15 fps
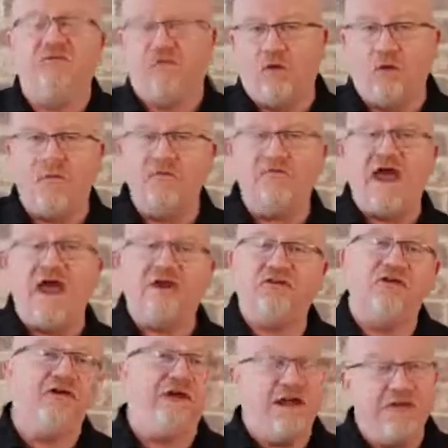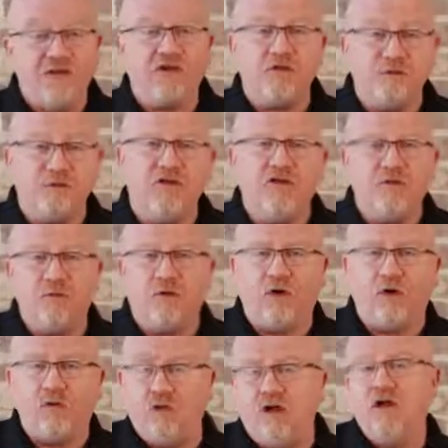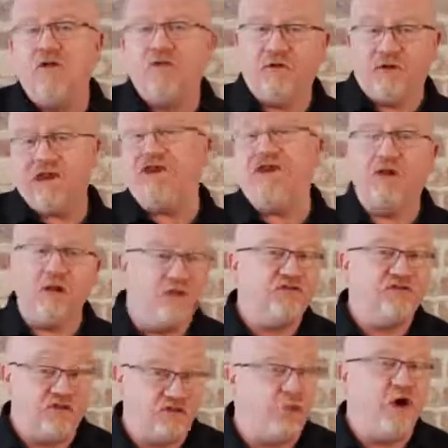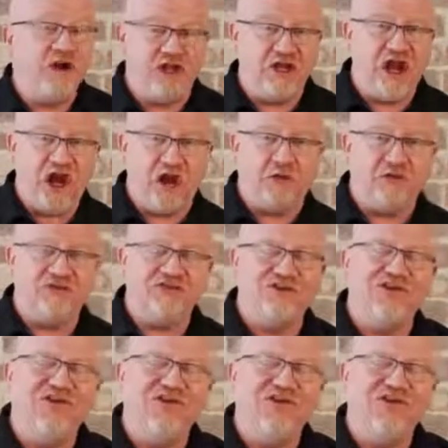form factor in the computing world for getting close to 20 years.